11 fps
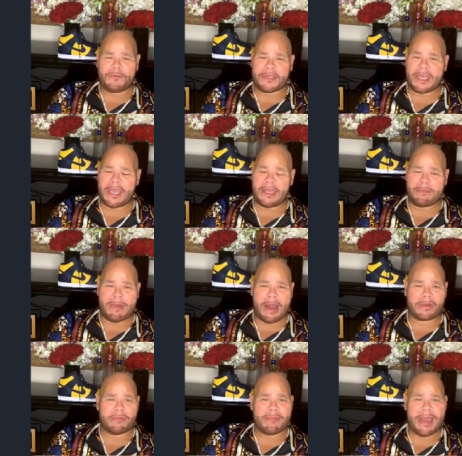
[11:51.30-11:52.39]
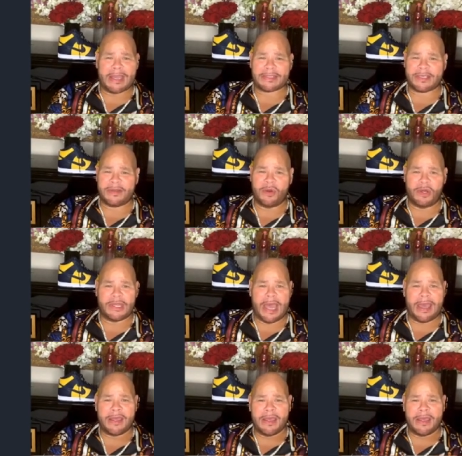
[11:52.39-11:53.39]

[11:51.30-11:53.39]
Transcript: King and Malcolm X and all that.